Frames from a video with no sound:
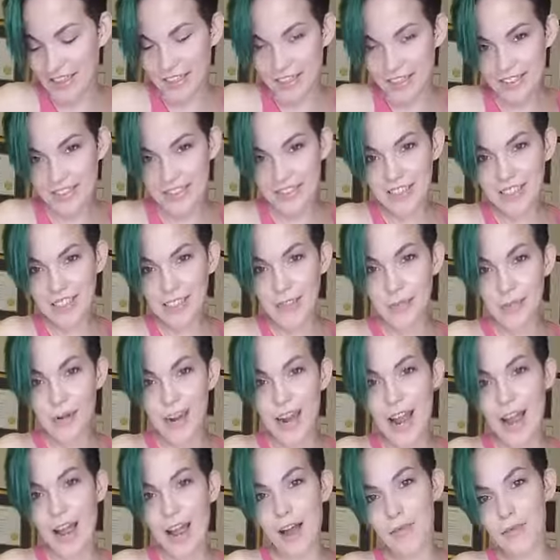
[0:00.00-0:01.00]
So these were
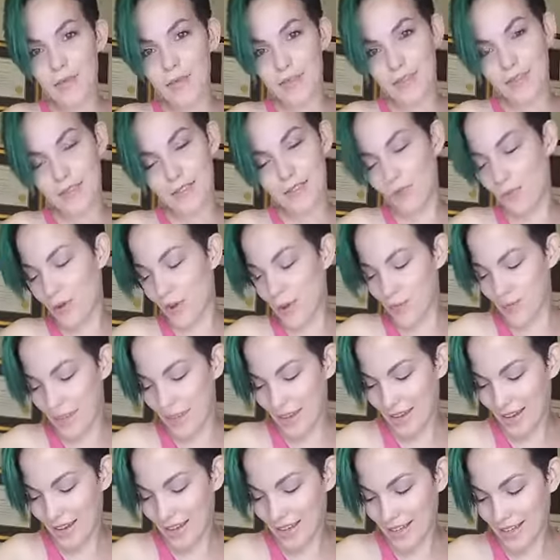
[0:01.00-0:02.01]
Alma
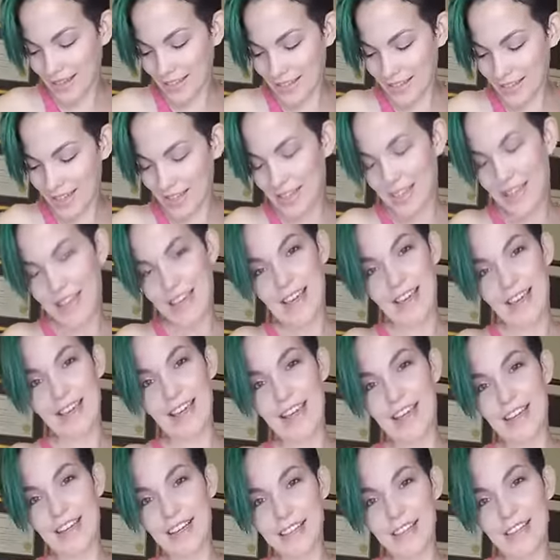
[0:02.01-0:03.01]
sweatpants
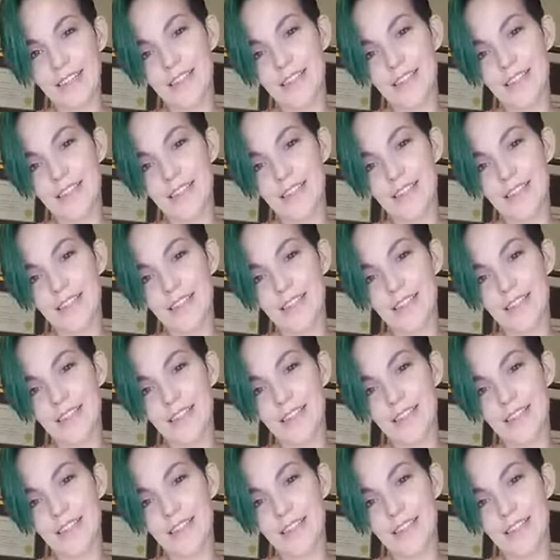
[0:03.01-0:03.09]
at